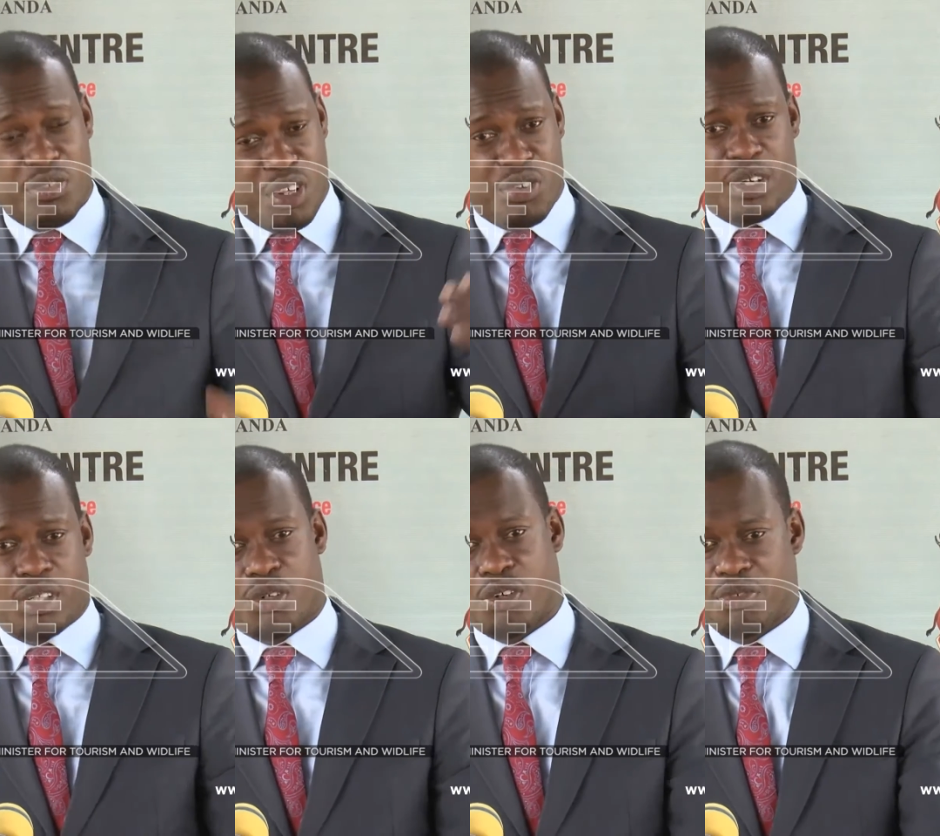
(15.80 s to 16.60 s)
even
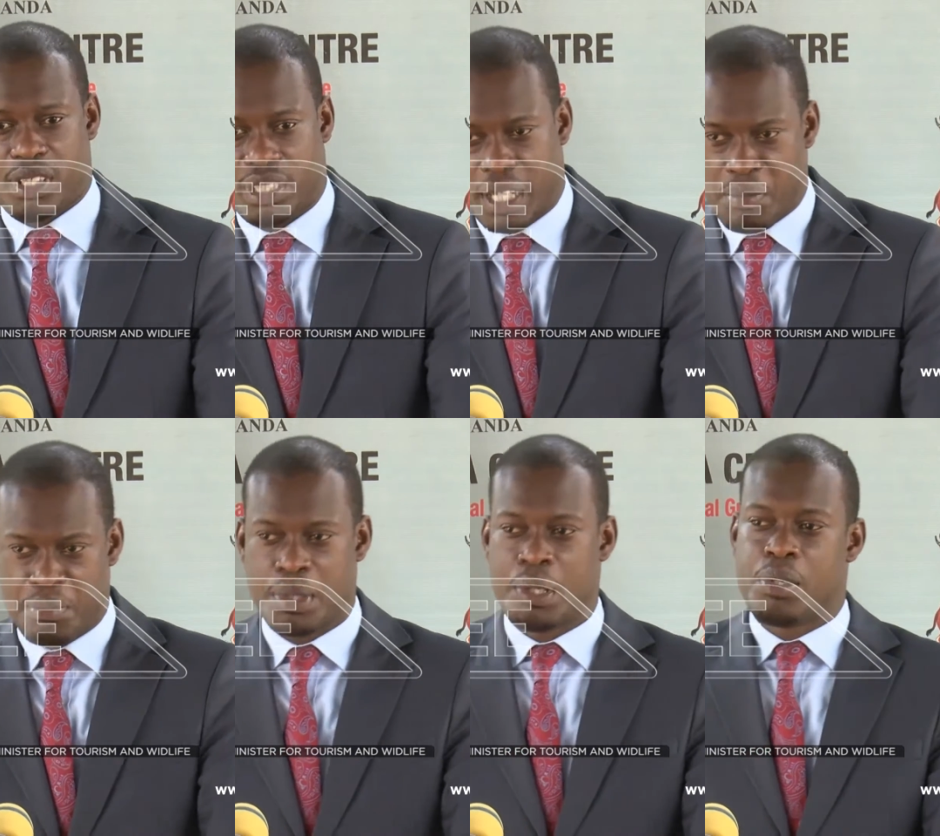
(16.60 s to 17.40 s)
during the COVID time,
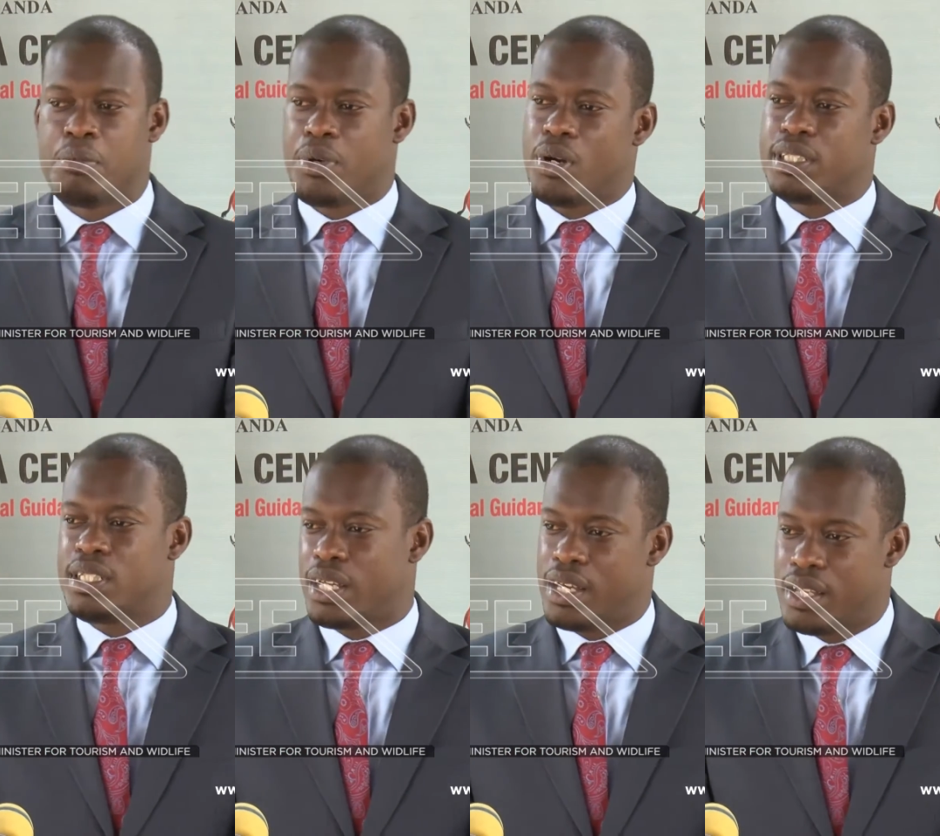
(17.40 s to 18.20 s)
because
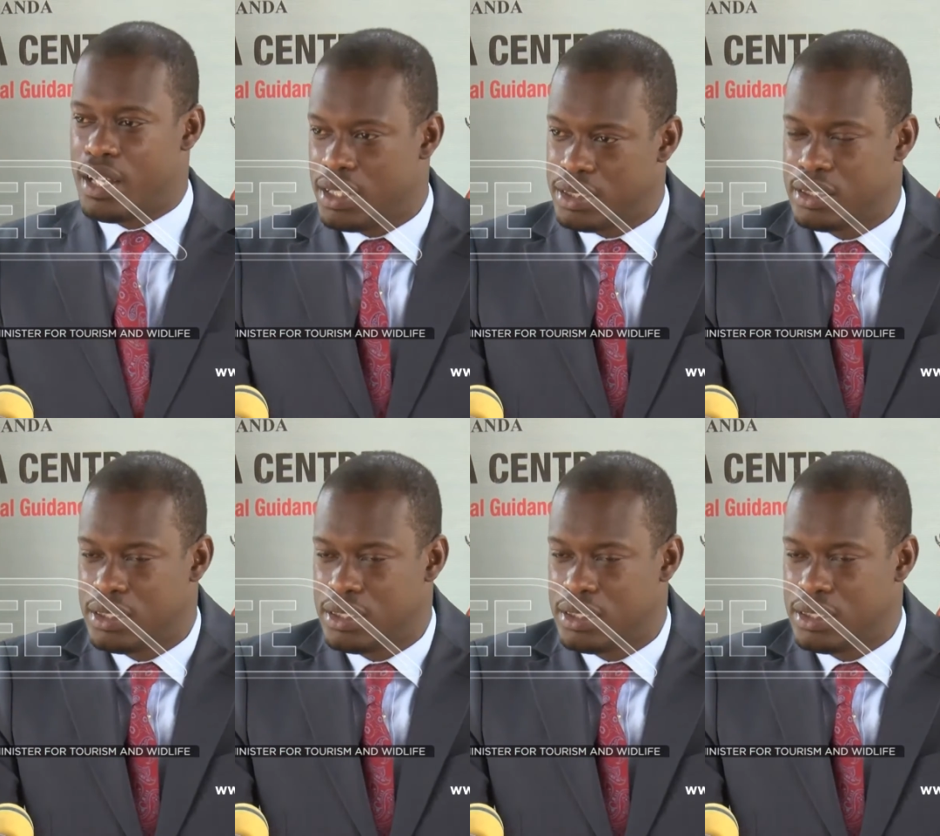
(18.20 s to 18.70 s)
in Kenya,